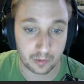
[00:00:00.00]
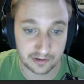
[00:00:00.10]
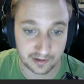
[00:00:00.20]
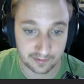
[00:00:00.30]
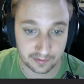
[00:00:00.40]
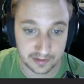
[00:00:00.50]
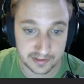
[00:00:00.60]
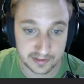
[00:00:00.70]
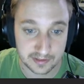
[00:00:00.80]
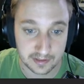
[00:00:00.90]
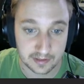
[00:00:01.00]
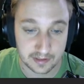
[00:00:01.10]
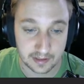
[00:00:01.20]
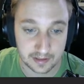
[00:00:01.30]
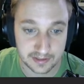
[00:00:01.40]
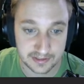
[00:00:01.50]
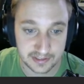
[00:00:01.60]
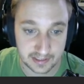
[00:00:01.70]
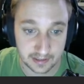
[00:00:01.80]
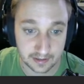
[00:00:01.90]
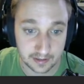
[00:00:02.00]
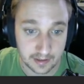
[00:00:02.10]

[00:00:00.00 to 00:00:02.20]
out for this C here.